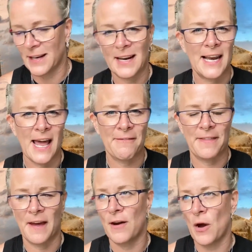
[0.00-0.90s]
And I left
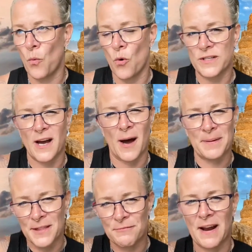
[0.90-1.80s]
there and I walked up
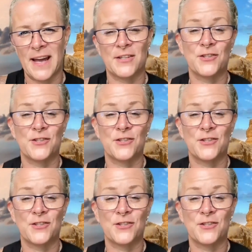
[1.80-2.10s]
in the rain